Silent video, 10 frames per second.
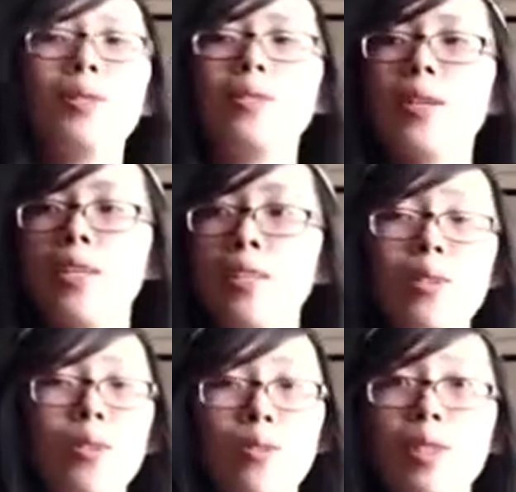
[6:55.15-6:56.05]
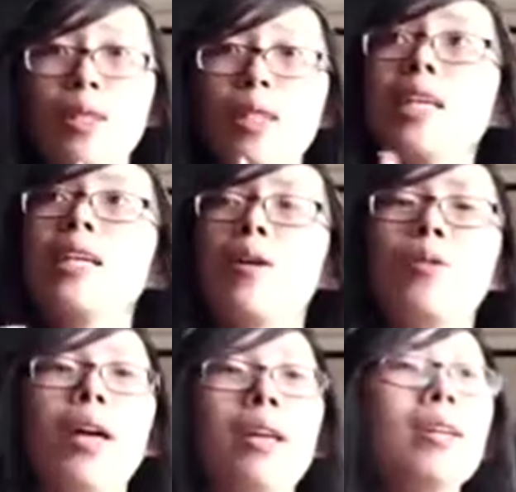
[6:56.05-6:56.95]
So I didn't think I
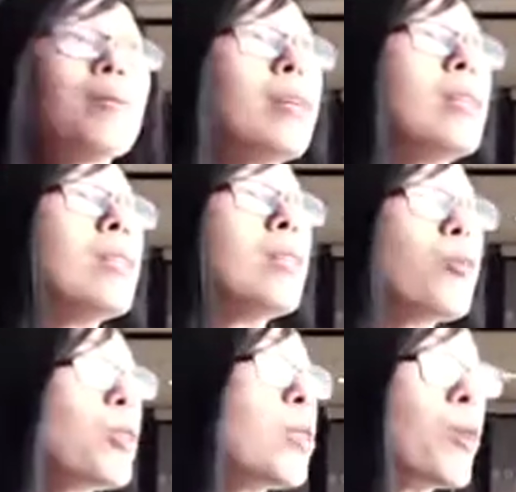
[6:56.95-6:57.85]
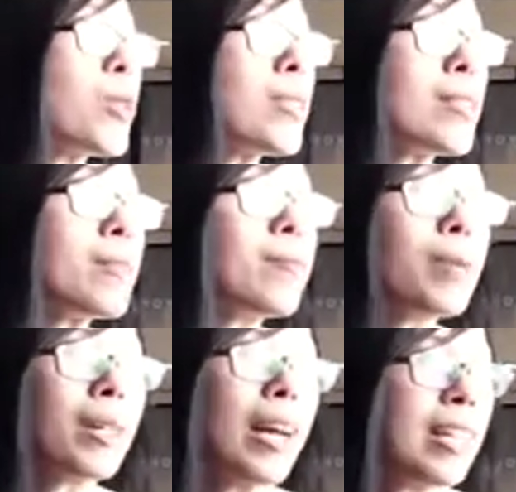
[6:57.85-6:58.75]
would end up in the field of autism, but I